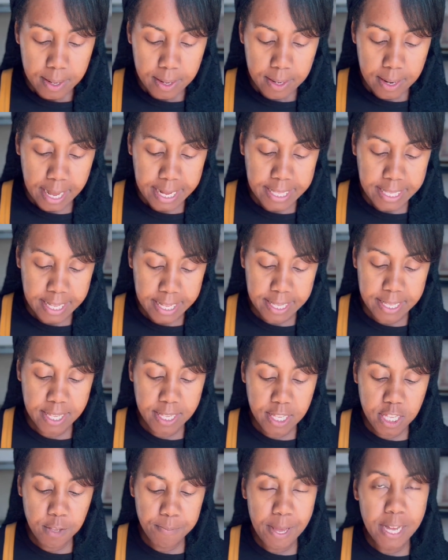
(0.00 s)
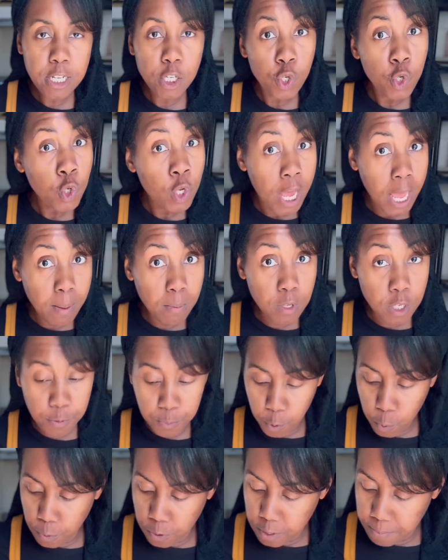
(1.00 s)
Like this. This is about 2
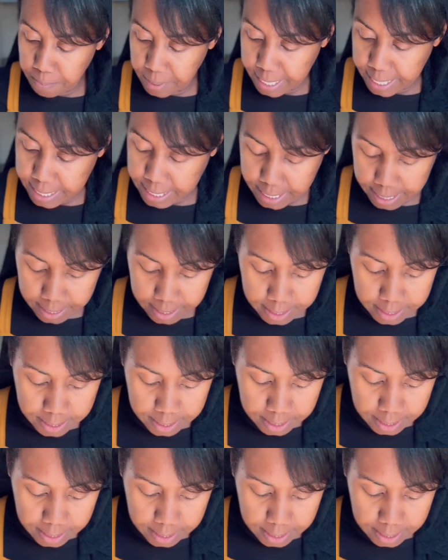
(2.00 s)
tablespoon pieces.